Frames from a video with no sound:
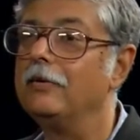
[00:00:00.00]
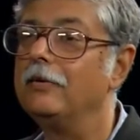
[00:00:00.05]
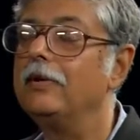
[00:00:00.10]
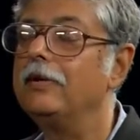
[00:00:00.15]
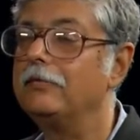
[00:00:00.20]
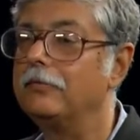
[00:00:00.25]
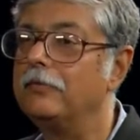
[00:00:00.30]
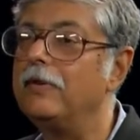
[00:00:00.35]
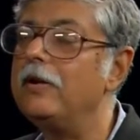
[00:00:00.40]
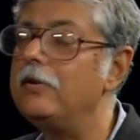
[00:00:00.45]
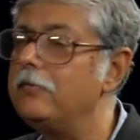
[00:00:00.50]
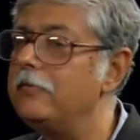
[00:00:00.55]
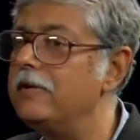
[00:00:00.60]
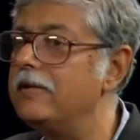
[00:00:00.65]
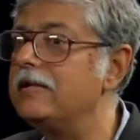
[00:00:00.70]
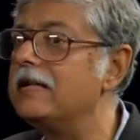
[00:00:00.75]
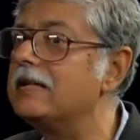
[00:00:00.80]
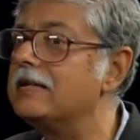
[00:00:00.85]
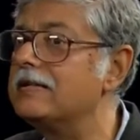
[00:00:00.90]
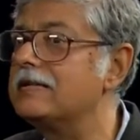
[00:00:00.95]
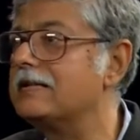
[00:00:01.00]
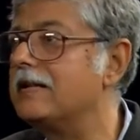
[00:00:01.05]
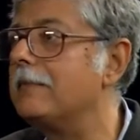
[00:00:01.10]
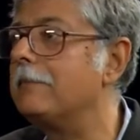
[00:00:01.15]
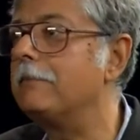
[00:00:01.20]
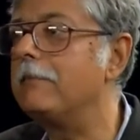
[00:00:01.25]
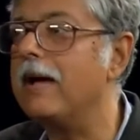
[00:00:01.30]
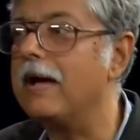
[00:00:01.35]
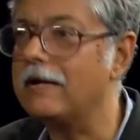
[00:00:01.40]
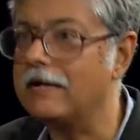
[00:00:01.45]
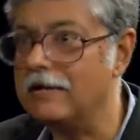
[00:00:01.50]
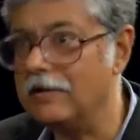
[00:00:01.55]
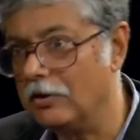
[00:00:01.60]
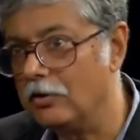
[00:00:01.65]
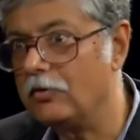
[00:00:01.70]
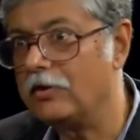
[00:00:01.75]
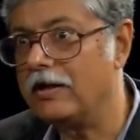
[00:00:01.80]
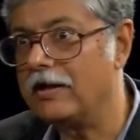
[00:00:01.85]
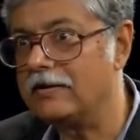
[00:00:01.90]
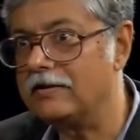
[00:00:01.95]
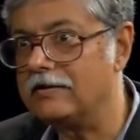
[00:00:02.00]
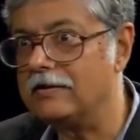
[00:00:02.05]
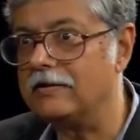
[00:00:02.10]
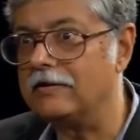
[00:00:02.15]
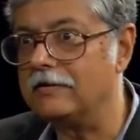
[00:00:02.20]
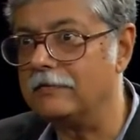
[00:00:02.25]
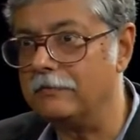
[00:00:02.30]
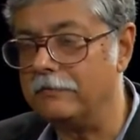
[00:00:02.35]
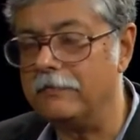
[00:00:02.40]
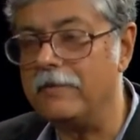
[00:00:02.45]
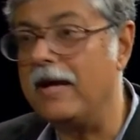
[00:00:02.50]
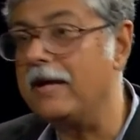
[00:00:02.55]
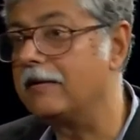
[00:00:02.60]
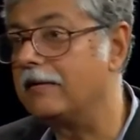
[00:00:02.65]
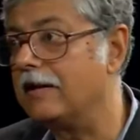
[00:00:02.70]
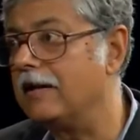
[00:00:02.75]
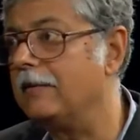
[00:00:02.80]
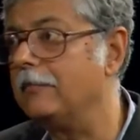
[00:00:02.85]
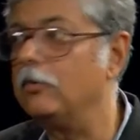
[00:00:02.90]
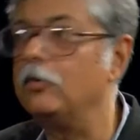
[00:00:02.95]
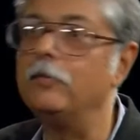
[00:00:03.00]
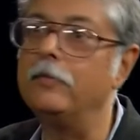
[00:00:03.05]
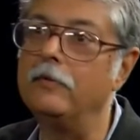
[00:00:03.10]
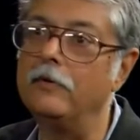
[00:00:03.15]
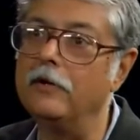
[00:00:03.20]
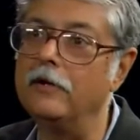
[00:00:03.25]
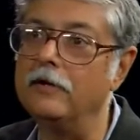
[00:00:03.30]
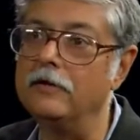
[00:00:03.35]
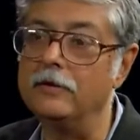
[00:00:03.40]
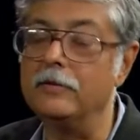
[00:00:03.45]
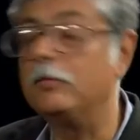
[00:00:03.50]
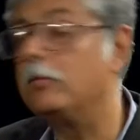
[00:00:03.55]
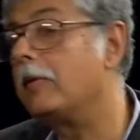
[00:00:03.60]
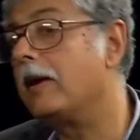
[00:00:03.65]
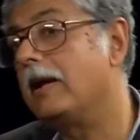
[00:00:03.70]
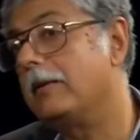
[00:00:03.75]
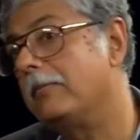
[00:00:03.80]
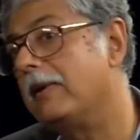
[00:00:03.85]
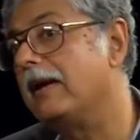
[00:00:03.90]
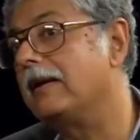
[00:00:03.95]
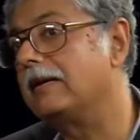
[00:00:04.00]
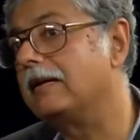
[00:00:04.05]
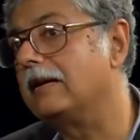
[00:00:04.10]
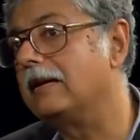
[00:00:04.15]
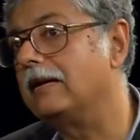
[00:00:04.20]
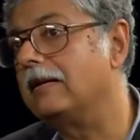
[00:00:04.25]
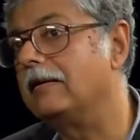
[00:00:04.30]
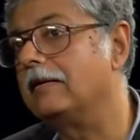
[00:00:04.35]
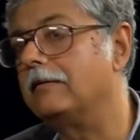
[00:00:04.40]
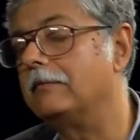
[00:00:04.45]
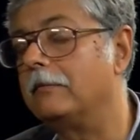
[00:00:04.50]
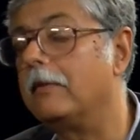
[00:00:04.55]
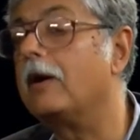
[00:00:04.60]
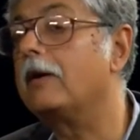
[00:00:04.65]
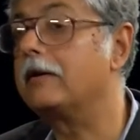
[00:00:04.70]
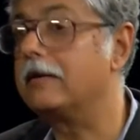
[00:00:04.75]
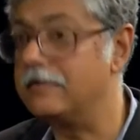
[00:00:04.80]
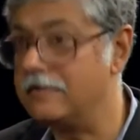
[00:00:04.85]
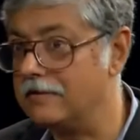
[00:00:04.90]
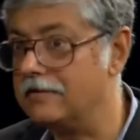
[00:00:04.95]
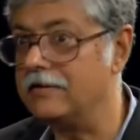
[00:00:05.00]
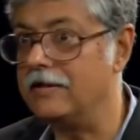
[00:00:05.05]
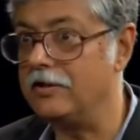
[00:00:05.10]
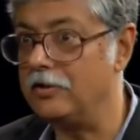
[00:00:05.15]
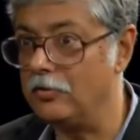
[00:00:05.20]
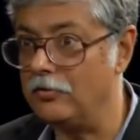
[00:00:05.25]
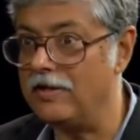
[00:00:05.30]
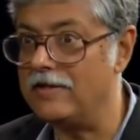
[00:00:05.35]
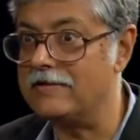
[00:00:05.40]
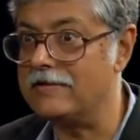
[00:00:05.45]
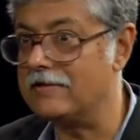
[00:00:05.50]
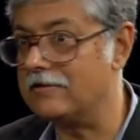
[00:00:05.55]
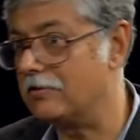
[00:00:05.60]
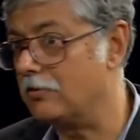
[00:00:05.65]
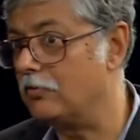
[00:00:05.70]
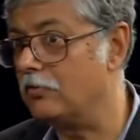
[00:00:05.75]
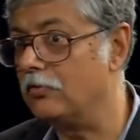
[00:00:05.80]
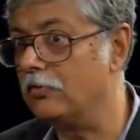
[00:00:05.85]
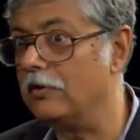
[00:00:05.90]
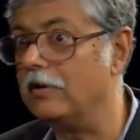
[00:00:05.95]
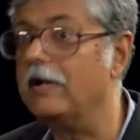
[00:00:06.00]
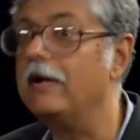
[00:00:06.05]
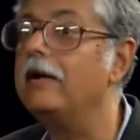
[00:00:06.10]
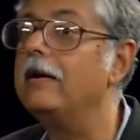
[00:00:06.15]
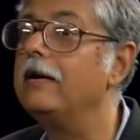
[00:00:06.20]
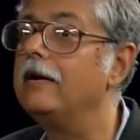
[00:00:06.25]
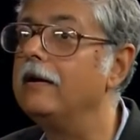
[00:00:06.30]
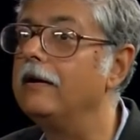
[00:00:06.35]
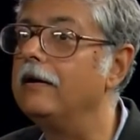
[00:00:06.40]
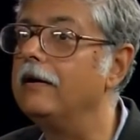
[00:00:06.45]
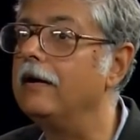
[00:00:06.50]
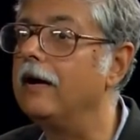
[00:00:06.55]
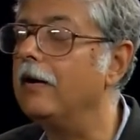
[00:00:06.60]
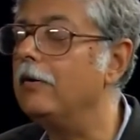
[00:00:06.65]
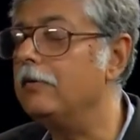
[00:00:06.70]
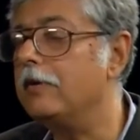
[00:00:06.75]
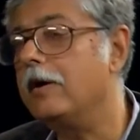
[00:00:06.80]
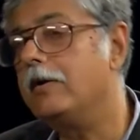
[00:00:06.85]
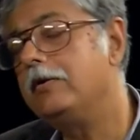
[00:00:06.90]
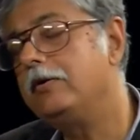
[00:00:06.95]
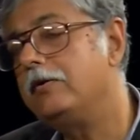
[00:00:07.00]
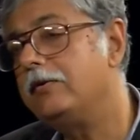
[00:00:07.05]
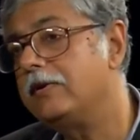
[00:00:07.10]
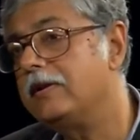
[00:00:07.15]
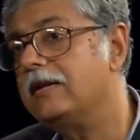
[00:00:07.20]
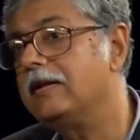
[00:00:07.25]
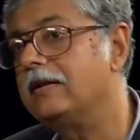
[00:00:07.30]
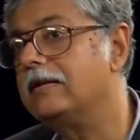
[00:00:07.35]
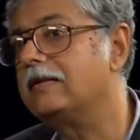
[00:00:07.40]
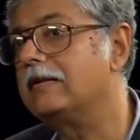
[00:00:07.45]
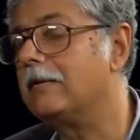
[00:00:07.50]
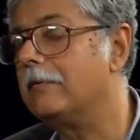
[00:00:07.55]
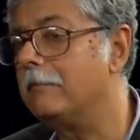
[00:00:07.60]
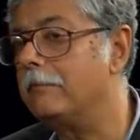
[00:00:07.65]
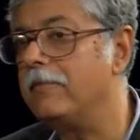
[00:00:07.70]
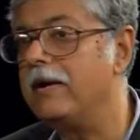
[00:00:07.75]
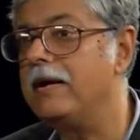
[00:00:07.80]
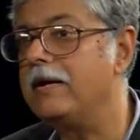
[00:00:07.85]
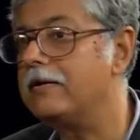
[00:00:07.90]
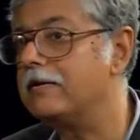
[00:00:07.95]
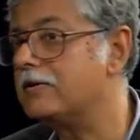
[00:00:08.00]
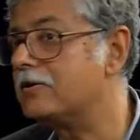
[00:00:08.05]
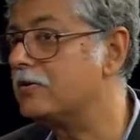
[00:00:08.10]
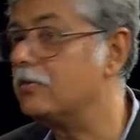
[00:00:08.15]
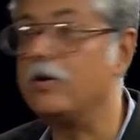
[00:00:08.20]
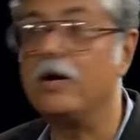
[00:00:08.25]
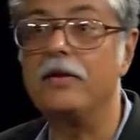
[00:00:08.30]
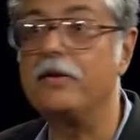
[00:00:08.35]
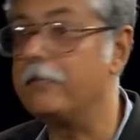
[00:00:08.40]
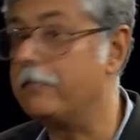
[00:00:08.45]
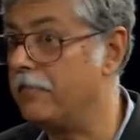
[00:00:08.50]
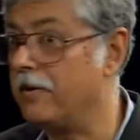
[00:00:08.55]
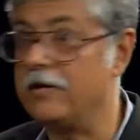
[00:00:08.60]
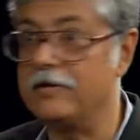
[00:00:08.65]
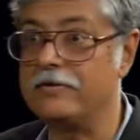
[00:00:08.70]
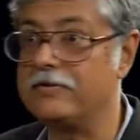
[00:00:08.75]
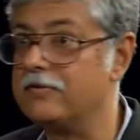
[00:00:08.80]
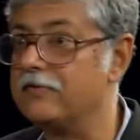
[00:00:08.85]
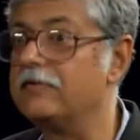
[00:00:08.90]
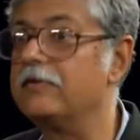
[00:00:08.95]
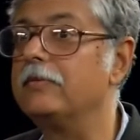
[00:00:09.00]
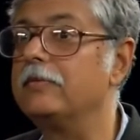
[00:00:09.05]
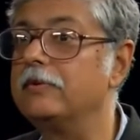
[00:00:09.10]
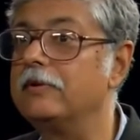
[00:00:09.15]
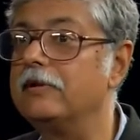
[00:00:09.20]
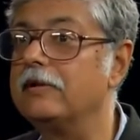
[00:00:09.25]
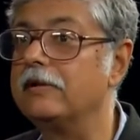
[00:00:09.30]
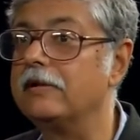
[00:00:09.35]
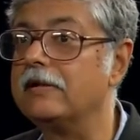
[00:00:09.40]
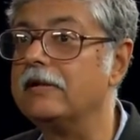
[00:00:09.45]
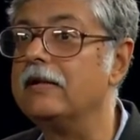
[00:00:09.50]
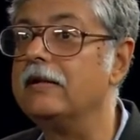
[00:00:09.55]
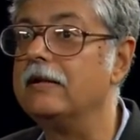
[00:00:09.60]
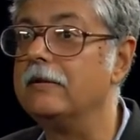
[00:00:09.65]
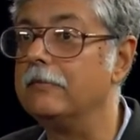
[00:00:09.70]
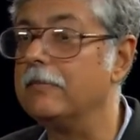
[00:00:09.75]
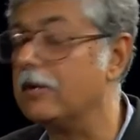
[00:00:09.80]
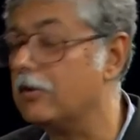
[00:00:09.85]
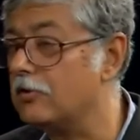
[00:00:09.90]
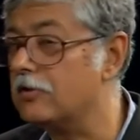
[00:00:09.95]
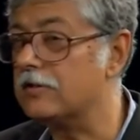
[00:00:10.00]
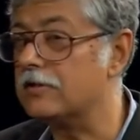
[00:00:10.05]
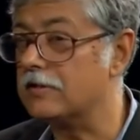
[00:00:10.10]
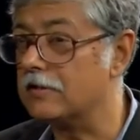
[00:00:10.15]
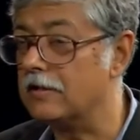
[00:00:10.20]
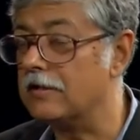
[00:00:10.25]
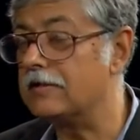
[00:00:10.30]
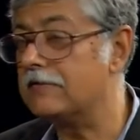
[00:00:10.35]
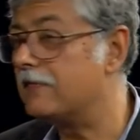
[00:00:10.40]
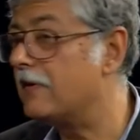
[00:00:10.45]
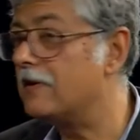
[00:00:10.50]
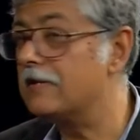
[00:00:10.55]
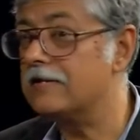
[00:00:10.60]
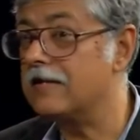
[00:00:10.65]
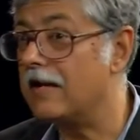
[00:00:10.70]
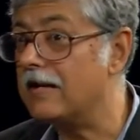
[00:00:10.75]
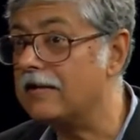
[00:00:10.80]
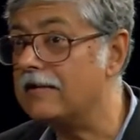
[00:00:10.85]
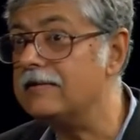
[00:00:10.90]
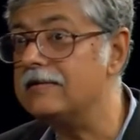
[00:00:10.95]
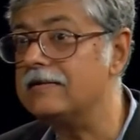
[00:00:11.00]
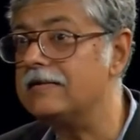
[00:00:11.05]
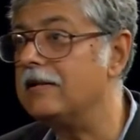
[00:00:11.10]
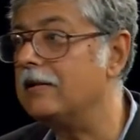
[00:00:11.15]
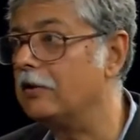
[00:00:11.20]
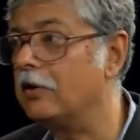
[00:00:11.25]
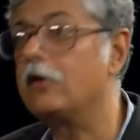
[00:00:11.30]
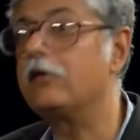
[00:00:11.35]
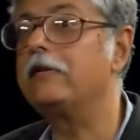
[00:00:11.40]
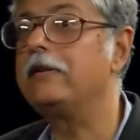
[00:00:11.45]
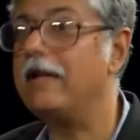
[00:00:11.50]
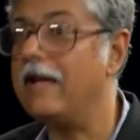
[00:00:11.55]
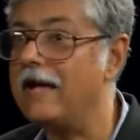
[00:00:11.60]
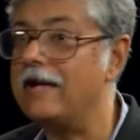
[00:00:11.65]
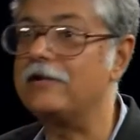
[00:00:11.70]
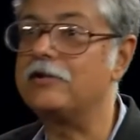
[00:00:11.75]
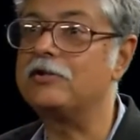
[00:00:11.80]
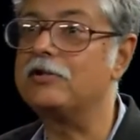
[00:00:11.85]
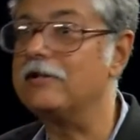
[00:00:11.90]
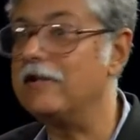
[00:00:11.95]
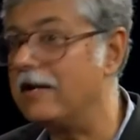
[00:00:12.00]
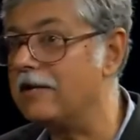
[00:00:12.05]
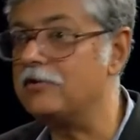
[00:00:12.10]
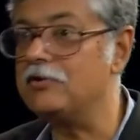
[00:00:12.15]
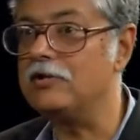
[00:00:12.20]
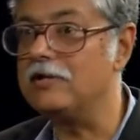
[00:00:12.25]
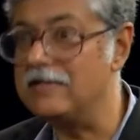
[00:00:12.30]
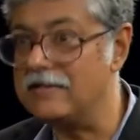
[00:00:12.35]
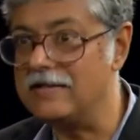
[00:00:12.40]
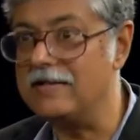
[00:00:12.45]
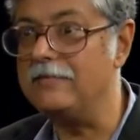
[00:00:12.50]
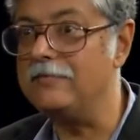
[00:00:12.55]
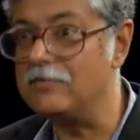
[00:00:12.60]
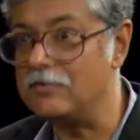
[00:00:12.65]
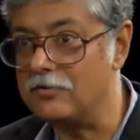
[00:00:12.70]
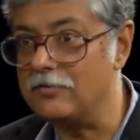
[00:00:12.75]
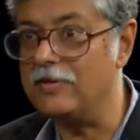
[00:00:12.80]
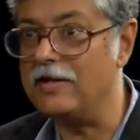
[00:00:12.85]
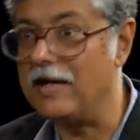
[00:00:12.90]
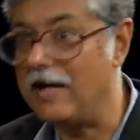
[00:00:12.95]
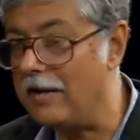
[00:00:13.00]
Well, why don't we take a step back and look at the mobile banking market in the U.S. as a whole? How do you think it compares to other parts of the world? Because as far as I can see, a lot of the action actually seems to be